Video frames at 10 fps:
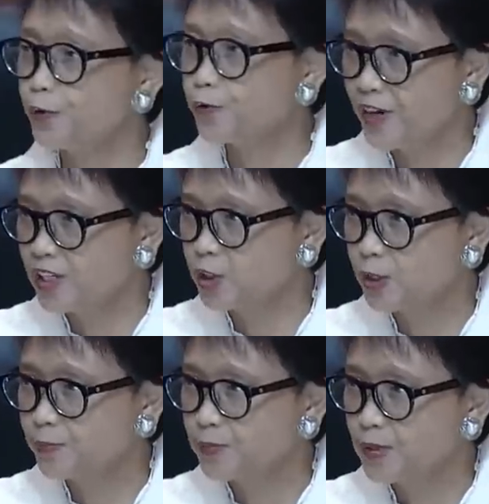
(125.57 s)
your
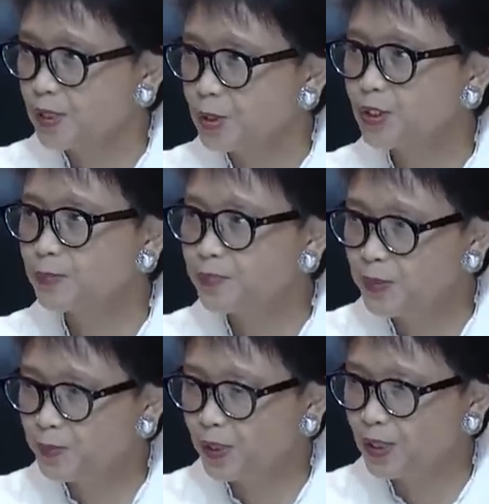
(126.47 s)
friendship to the
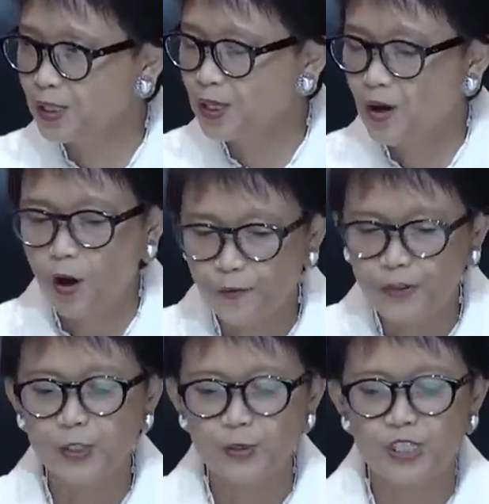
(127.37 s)
people of
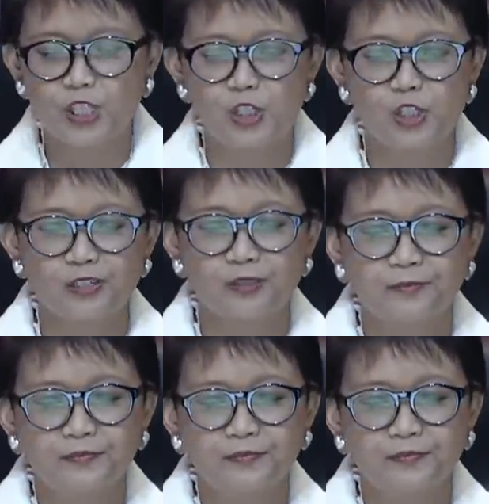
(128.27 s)
Indonesia.